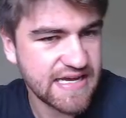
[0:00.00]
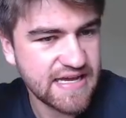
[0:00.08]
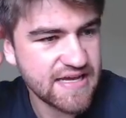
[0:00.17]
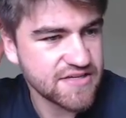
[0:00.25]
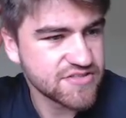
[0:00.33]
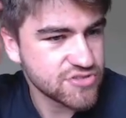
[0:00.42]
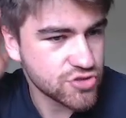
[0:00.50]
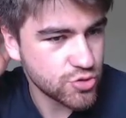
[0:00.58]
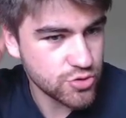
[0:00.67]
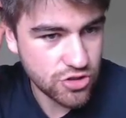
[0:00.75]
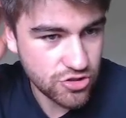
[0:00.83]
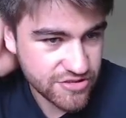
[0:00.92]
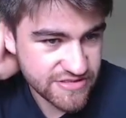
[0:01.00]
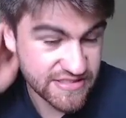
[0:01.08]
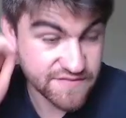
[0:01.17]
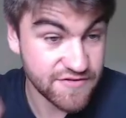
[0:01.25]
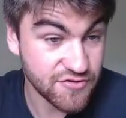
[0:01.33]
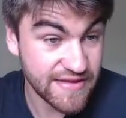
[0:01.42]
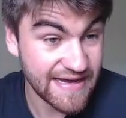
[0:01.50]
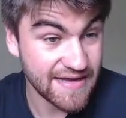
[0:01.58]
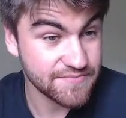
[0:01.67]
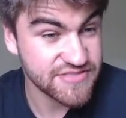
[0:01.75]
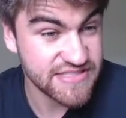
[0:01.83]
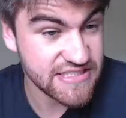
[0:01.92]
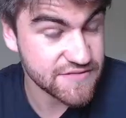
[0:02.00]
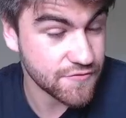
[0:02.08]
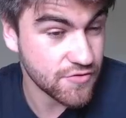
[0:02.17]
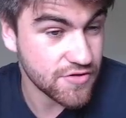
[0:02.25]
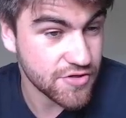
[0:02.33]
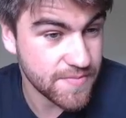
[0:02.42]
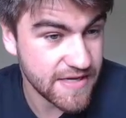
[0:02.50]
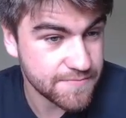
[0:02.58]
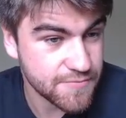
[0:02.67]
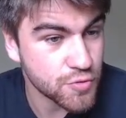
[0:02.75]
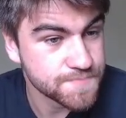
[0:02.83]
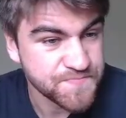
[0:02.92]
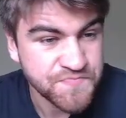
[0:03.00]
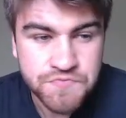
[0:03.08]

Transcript: and could honestly fill that M6 for a lot of people.